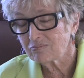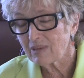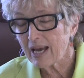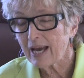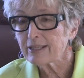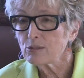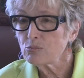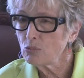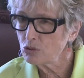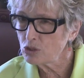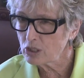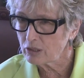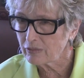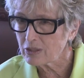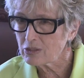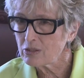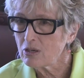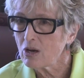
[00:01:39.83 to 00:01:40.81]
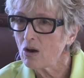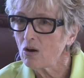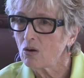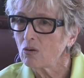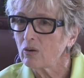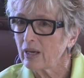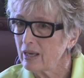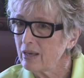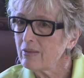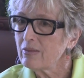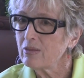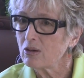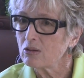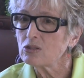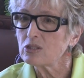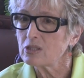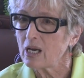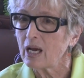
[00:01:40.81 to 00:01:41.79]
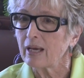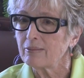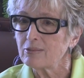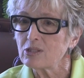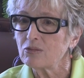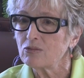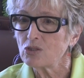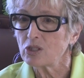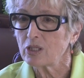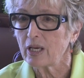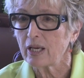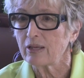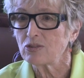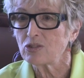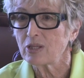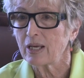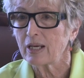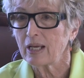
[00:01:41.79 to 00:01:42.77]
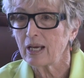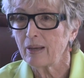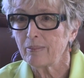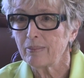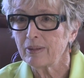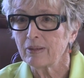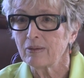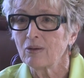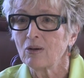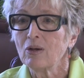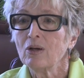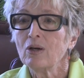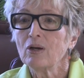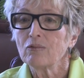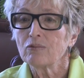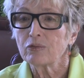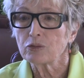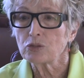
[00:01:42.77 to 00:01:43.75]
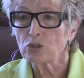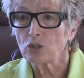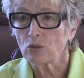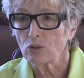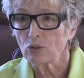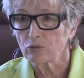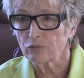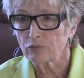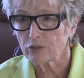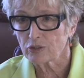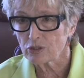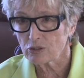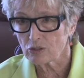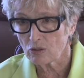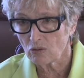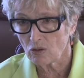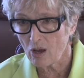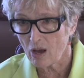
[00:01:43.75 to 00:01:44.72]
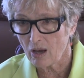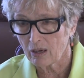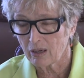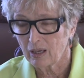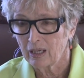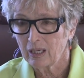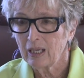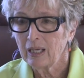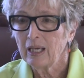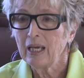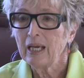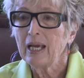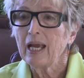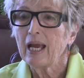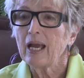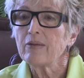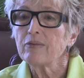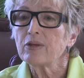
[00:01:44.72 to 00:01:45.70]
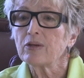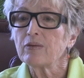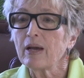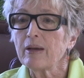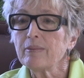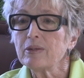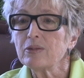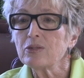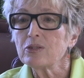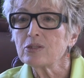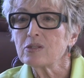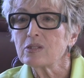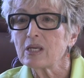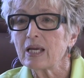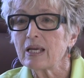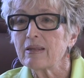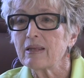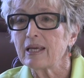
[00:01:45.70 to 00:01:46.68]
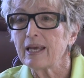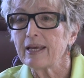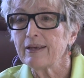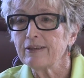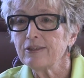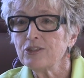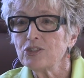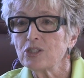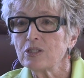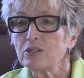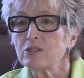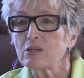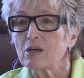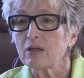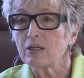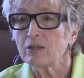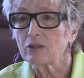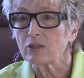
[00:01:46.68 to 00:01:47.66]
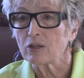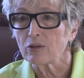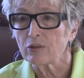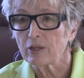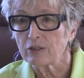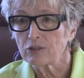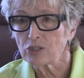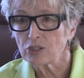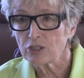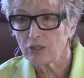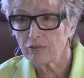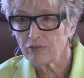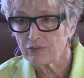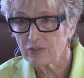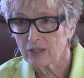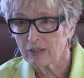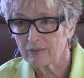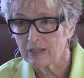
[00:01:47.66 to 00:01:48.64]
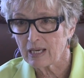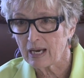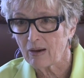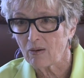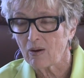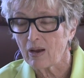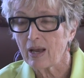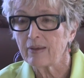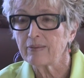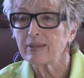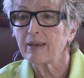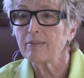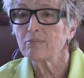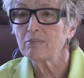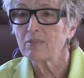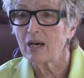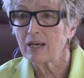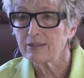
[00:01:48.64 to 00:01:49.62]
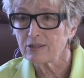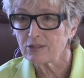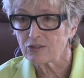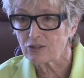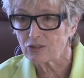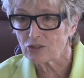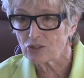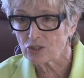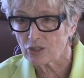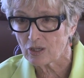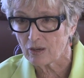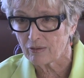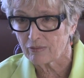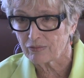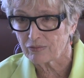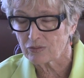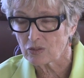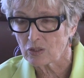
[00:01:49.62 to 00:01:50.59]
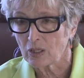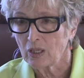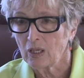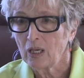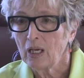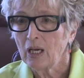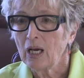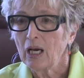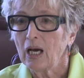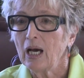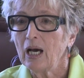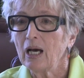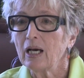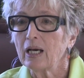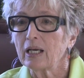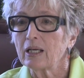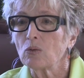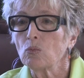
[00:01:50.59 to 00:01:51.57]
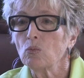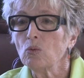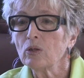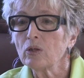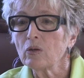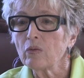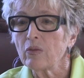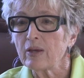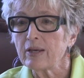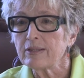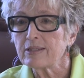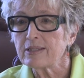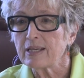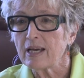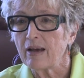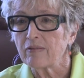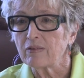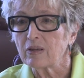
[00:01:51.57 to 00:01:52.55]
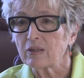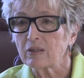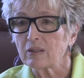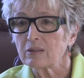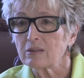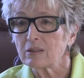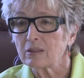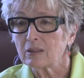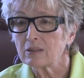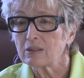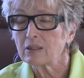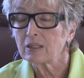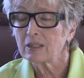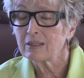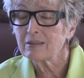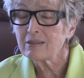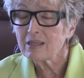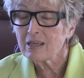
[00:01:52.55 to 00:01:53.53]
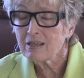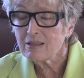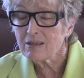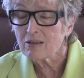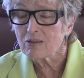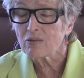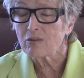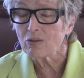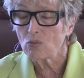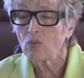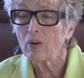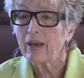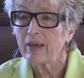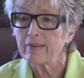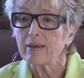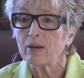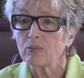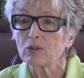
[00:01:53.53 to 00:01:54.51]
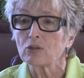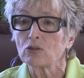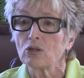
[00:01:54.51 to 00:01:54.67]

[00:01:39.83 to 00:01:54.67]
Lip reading: as most of us know, in those times of change that had been foretold for so long. And the grandmothers say the energies on earth are shifting now, and they must shift. Were things to have to continue the way they were